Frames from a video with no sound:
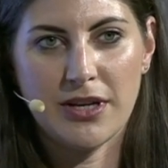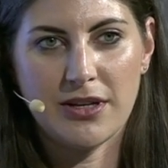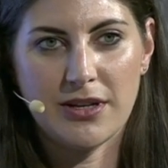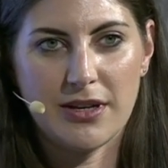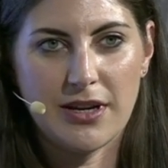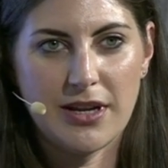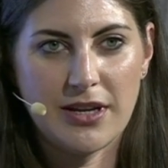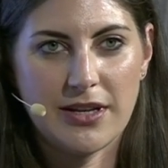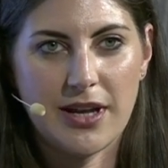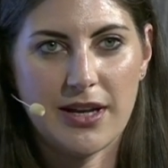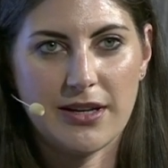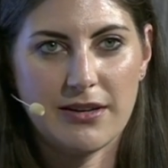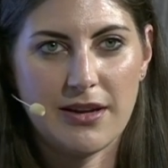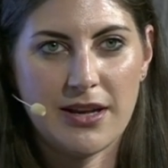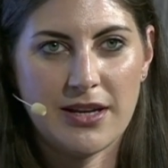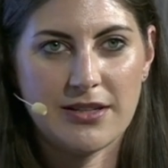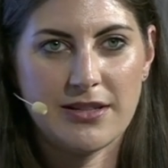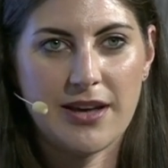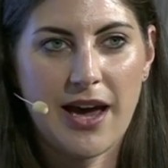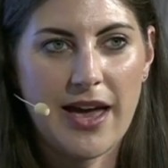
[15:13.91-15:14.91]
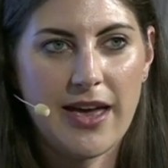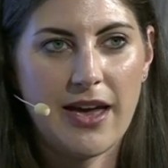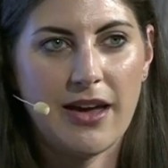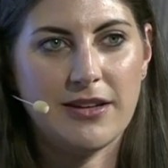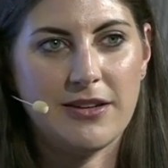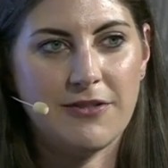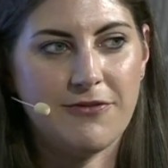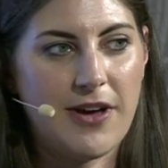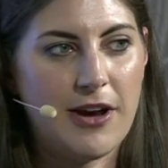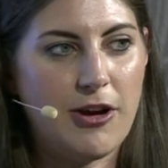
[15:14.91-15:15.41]
in that entire
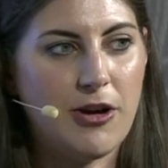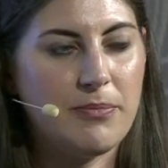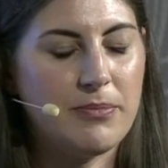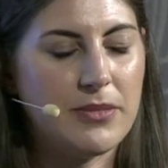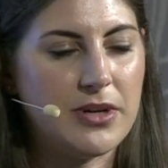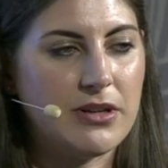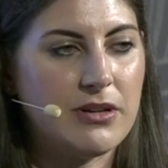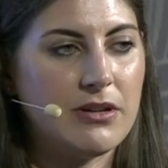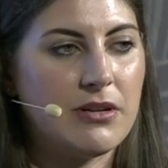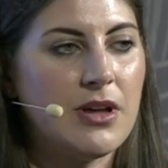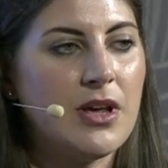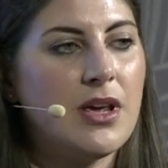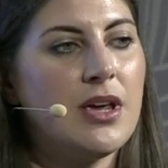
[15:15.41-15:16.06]
development.